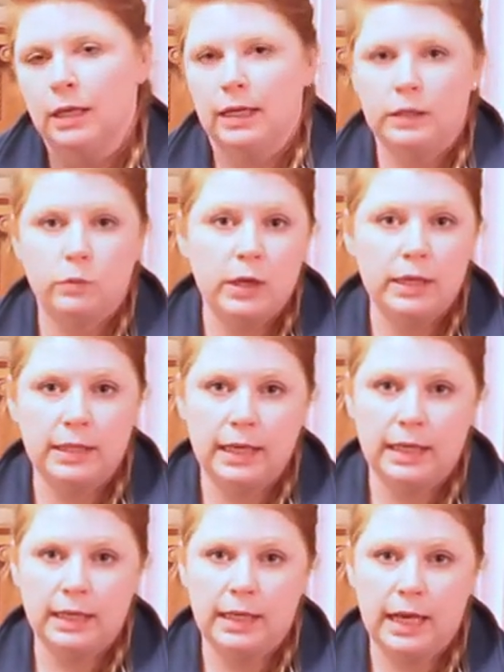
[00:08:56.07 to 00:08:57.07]
that's why it's
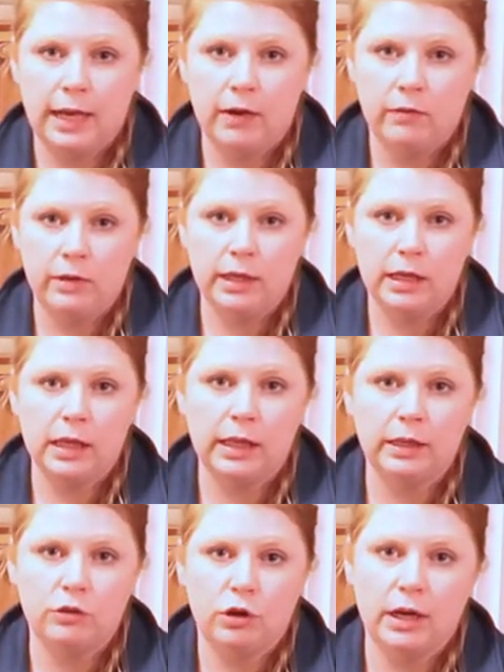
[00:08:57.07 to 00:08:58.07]
handy to have the
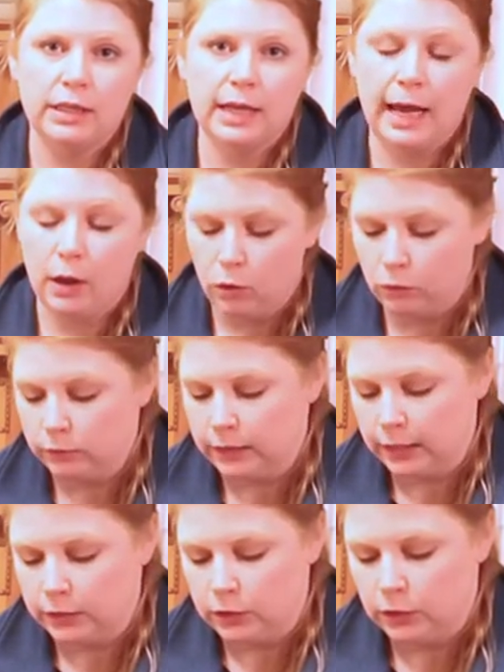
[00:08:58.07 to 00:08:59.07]
clean dry towel
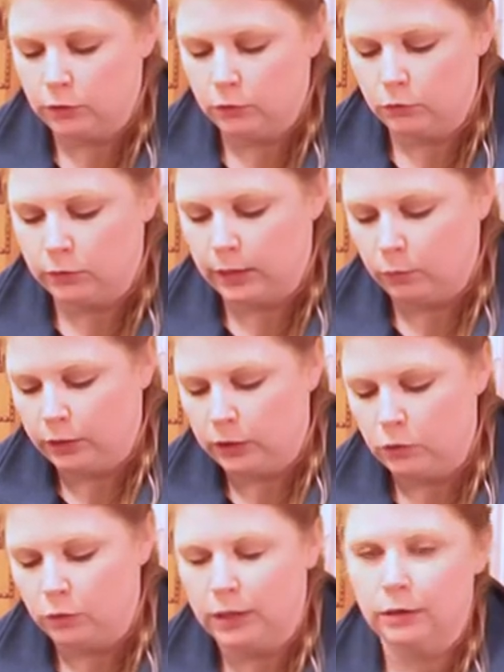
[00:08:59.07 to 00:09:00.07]
next to you. That way
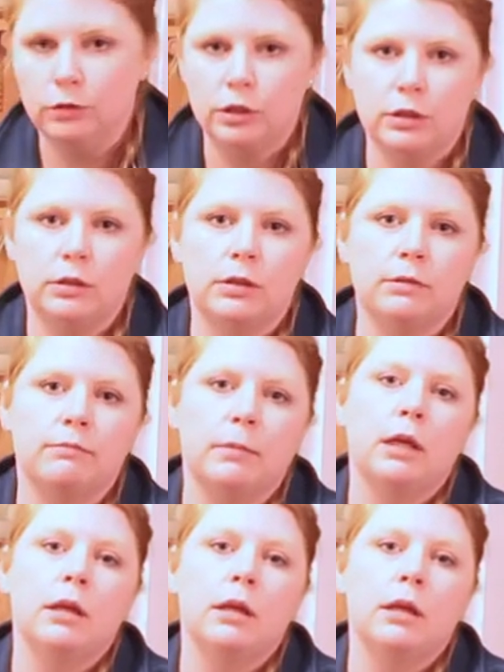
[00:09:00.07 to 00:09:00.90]
you can just